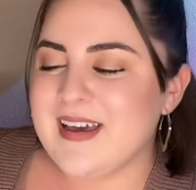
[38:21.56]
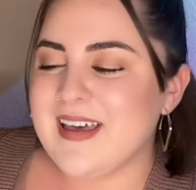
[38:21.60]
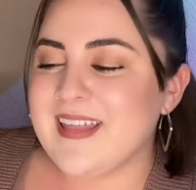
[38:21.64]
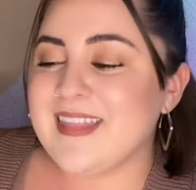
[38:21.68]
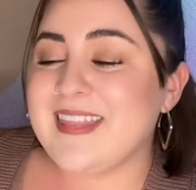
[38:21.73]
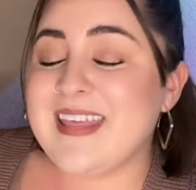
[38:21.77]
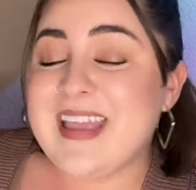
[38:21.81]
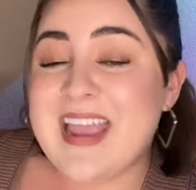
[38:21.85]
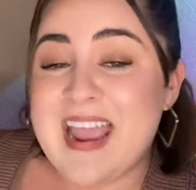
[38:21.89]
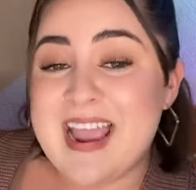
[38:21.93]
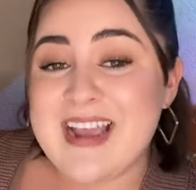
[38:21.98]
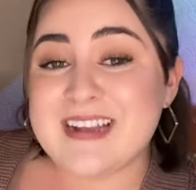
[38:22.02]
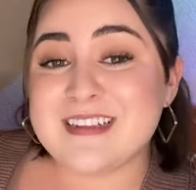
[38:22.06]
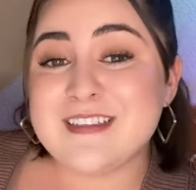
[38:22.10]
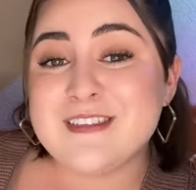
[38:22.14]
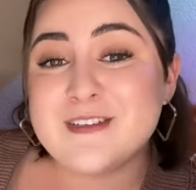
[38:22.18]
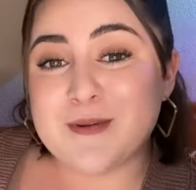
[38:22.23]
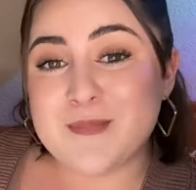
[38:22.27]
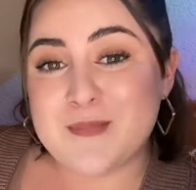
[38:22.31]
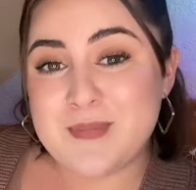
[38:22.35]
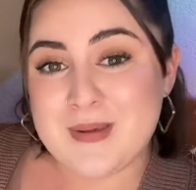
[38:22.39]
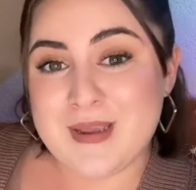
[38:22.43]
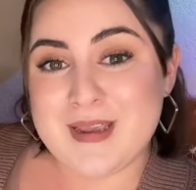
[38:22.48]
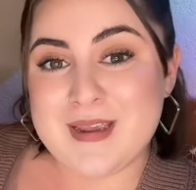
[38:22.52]
the
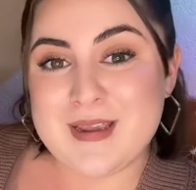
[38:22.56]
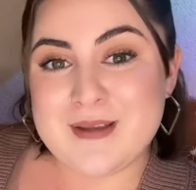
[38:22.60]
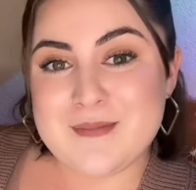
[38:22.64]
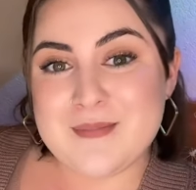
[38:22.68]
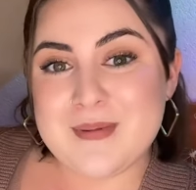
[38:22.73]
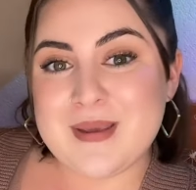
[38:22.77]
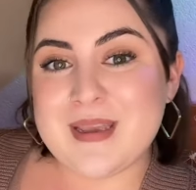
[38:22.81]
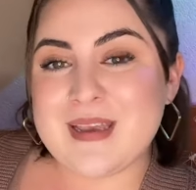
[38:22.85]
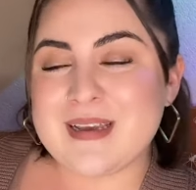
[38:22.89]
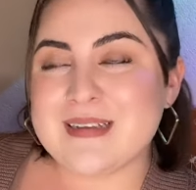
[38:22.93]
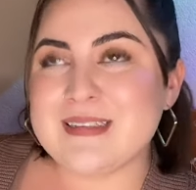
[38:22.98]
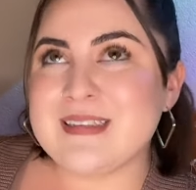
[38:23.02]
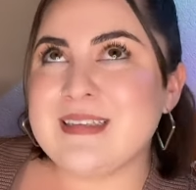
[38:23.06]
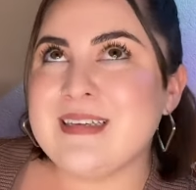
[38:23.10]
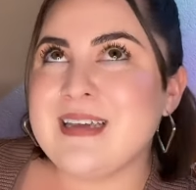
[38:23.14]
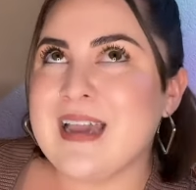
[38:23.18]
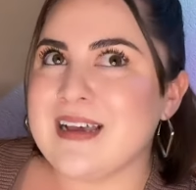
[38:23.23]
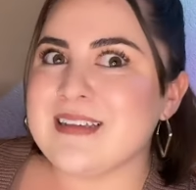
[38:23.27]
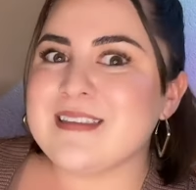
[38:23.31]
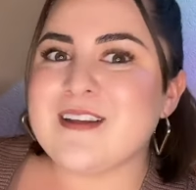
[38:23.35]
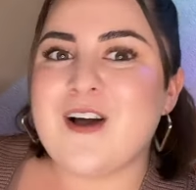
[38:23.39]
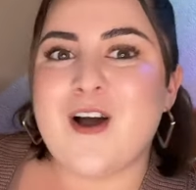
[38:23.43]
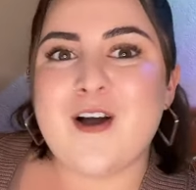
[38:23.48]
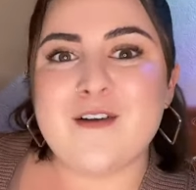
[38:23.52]
answer B, because
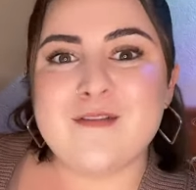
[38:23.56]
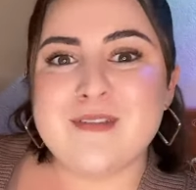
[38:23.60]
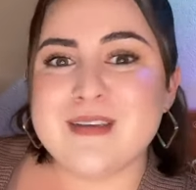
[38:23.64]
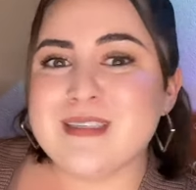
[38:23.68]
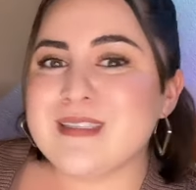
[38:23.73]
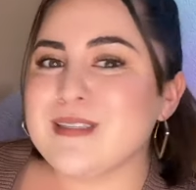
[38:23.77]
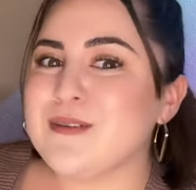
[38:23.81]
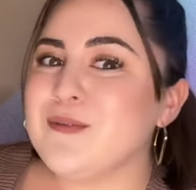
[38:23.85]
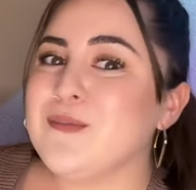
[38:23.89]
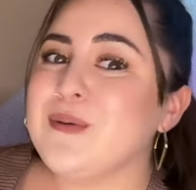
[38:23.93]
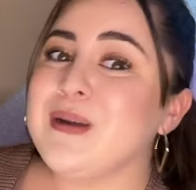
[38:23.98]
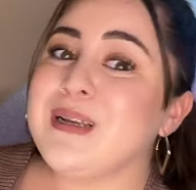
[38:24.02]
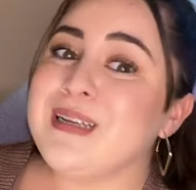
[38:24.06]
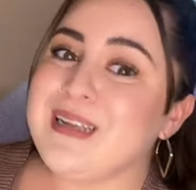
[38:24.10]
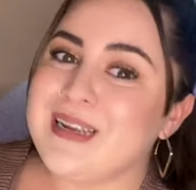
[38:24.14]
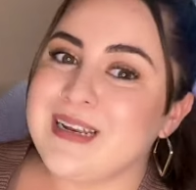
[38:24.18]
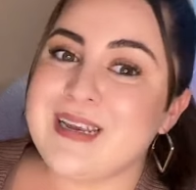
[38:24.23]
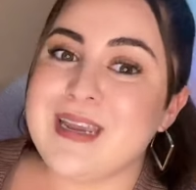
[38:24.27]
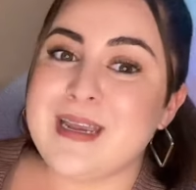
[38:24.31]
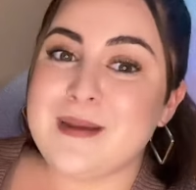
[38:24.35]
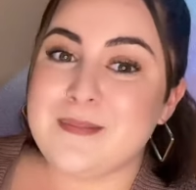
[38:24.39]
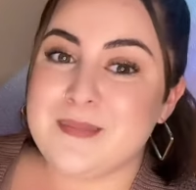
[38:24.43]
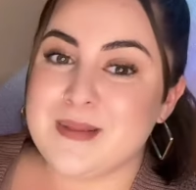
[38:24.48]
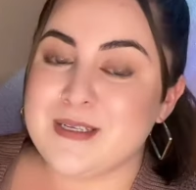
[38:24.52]
yes, obviously we need to
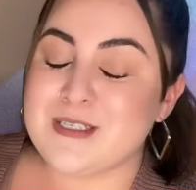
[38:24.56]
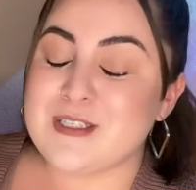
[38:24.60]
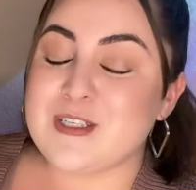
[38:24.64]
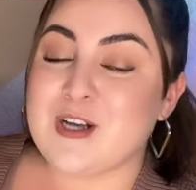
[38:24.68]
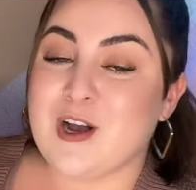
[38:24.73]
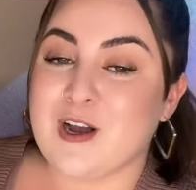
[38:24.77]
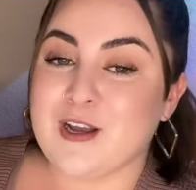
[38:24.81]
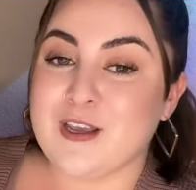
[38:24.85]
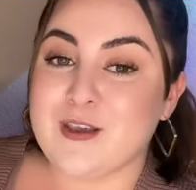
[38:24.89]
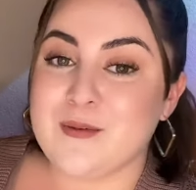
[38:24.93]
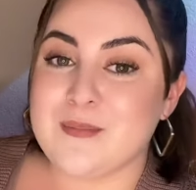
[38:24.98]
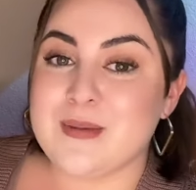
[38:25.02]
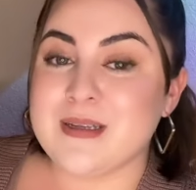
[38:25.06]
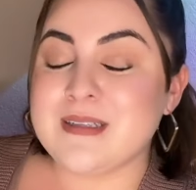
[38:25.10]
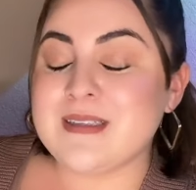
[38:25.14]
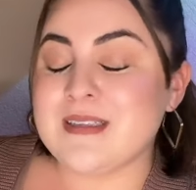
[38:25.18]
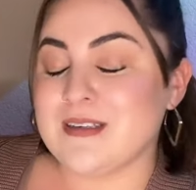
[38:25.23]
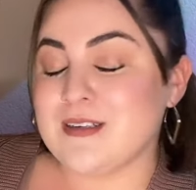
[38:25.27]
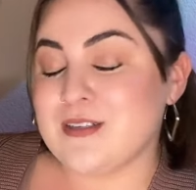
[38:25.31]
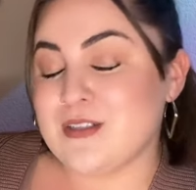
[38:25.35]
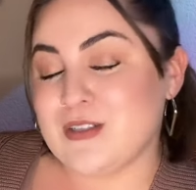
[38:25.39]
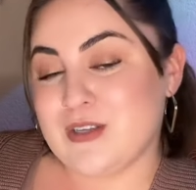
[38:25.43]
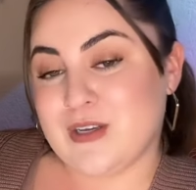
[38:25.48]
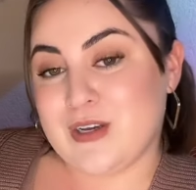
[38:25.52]
keep these documents
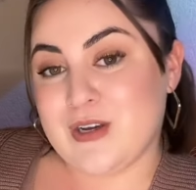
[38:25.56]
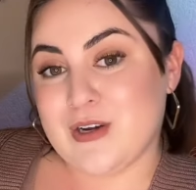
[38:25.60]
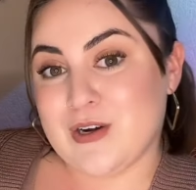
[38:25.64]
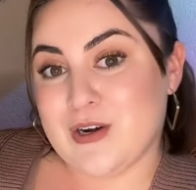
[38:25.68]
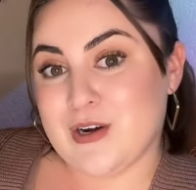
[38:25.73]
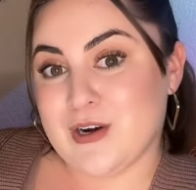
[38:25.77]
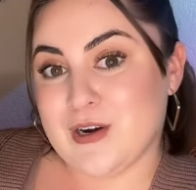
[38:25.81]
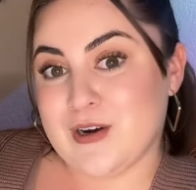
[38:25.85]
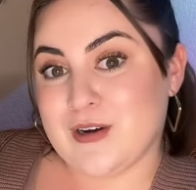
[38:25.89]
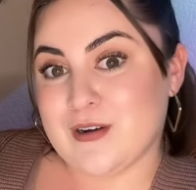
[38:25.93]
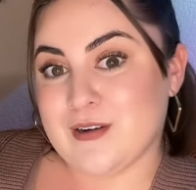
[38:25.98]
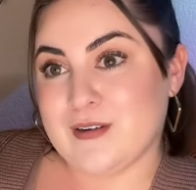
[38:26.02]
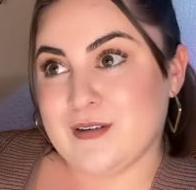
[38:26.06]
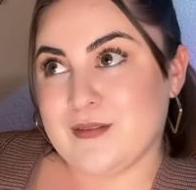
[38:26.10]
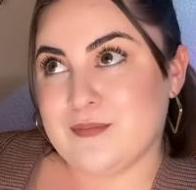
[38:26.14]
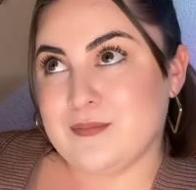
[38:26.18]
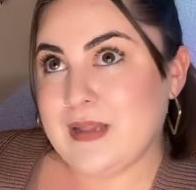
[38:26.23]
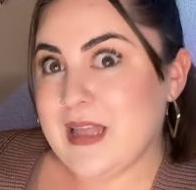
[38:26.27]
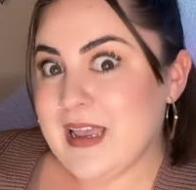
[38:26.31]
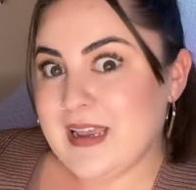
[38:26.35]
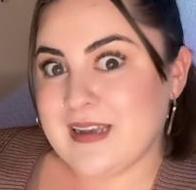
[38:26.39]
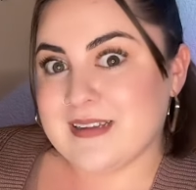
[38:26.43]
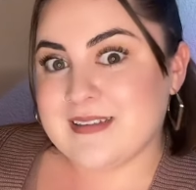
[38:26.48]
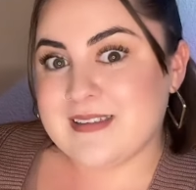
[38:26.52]
in a secure
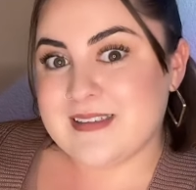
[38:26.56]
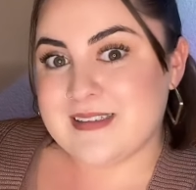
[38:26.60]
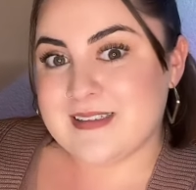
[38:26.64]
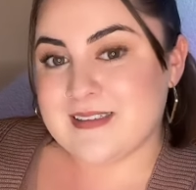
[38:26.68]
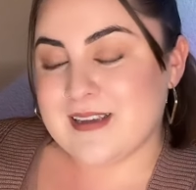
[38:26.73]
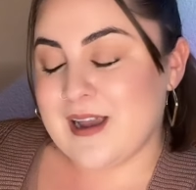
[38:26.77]
place.